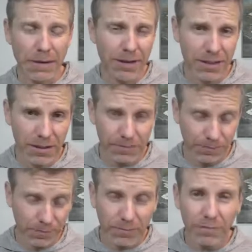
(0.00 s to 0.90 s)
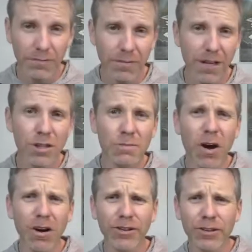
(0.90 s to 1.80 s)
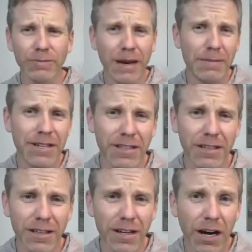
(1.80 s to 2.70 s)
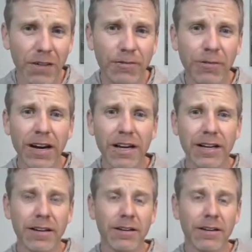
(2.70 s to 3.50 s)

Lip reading: it's a small group. Maybe it's a friend.